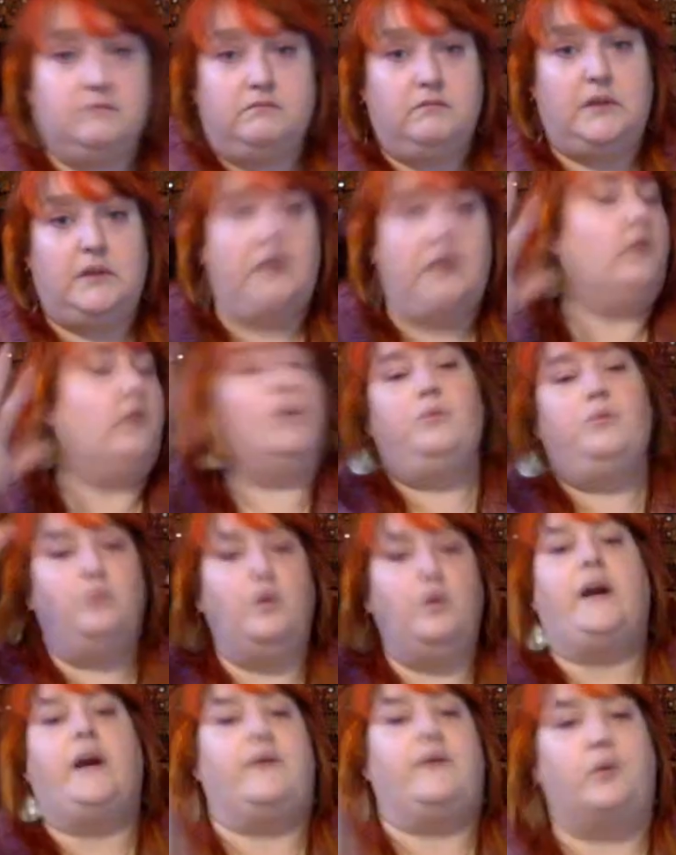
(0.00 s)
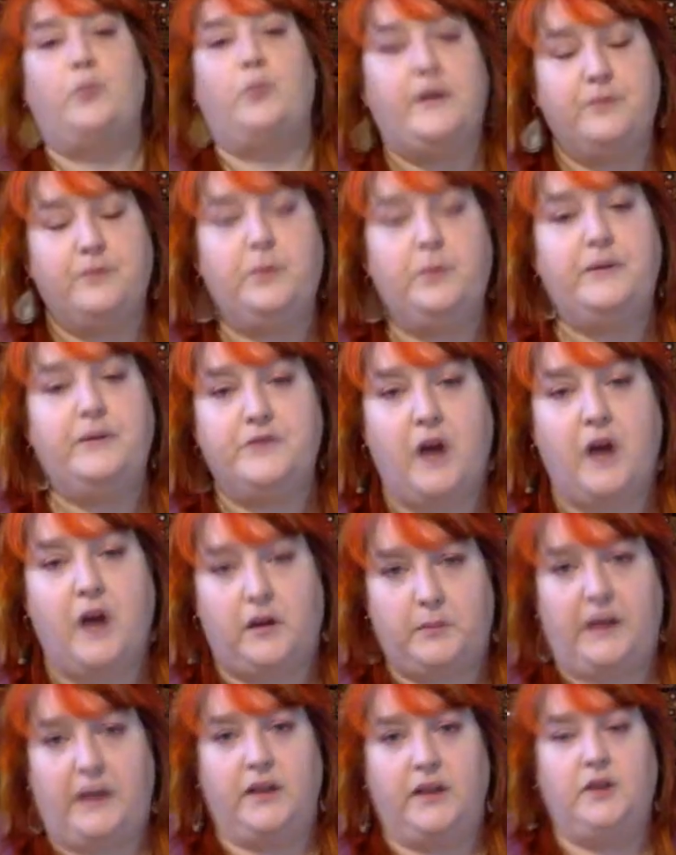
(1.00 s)
whatever. We've
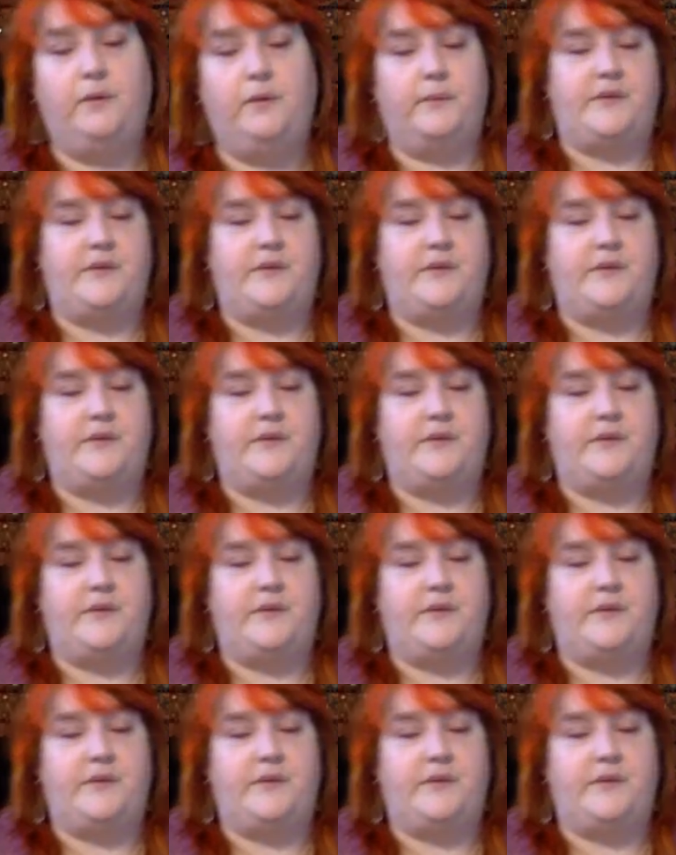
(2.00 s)
talked about it. You know what I'm